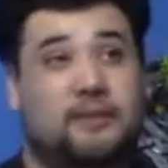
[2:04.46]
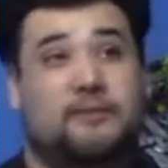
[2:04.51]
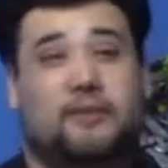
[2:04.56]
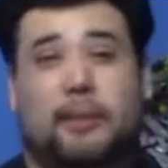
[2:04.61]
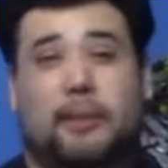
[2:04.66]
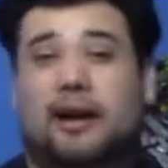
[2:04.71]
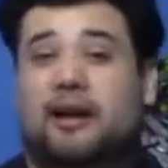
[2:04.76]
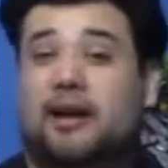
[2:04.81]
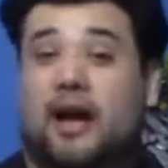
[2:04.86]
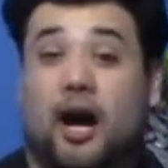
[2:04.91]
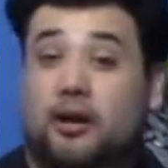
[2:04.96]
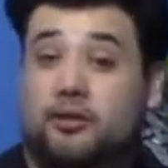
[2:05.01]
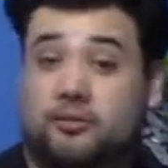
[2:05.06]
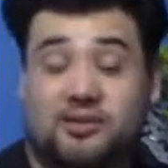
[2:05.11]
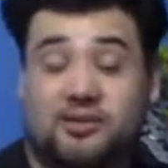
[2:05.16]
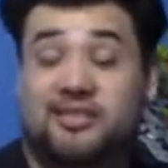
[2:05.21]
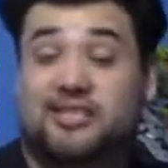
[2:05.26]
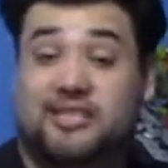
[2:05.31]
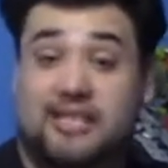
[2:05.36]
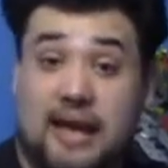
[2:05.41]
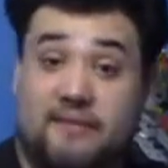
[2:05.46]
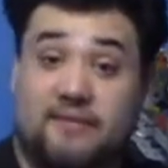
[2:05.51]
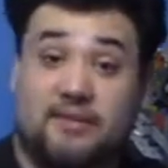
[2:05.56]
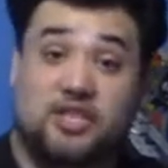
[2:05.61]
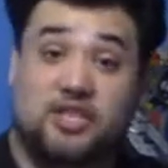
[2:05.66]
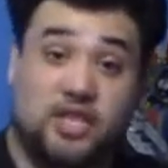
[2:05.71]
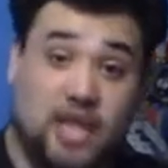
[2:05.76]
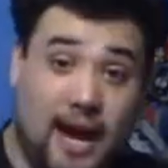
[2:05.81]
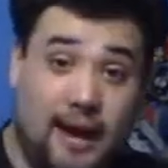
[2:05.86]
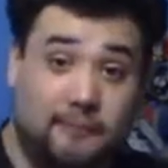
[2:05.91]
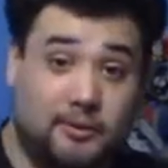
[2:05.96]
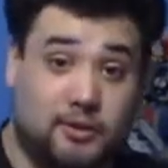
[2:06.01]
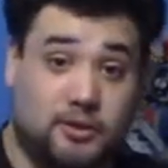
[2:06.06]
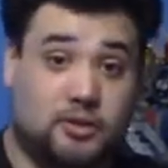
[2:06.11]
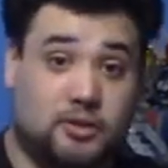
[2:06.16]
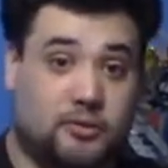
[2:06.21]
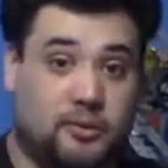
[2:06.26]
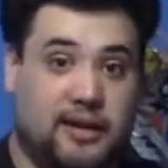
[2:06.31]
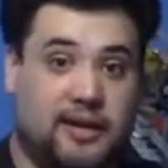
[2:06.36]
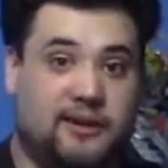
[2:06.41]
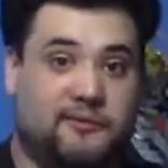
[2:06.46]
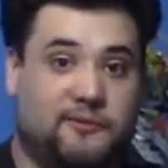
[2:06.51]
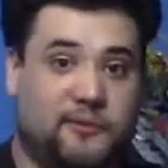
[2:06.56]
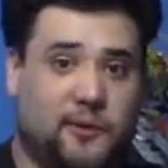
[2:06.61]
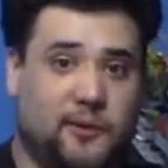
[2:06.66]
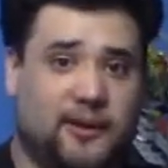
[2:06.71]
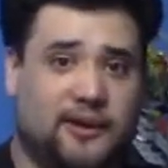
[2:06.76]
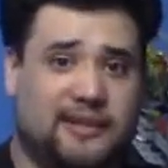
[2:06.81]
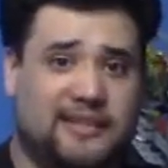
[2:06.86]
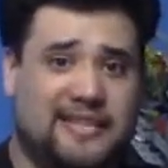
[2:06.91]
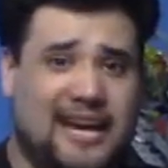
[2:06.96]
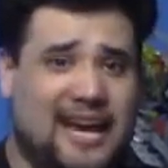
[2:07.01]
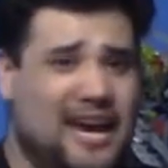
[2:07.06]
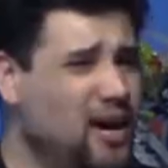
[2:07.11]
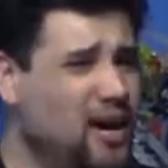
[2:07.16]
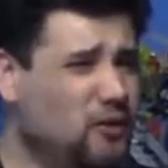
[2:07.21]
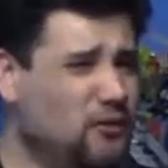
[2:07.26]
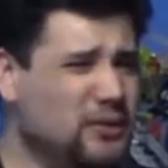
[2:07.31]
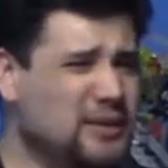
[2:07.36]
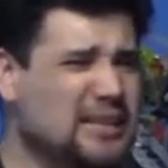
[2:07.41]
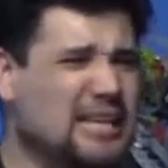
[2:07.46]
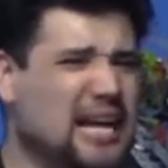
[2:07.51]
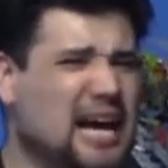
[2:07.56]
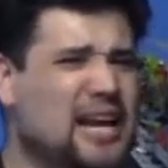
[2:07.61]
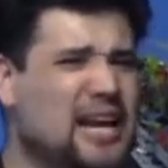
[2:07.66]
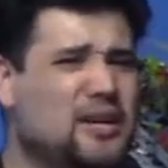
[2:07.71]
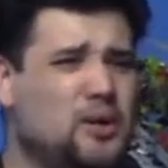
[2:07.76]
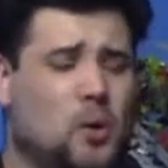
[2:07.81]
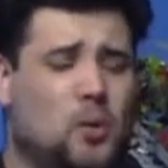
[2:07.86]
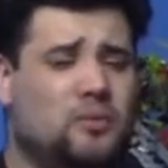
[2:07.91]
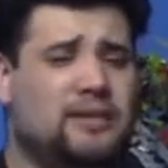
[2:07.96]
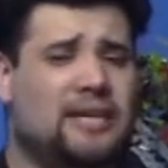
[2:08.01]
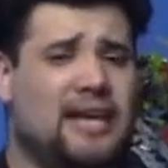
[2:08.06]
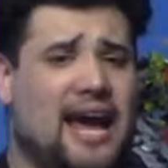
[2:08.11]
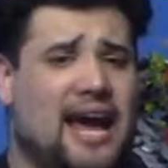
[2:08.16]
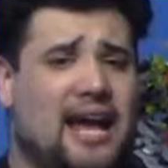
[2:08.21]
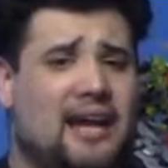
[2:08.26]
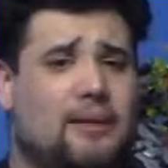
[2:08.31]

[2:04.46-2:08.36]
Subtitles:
about 107 chapters created for it, Elfen Lied only had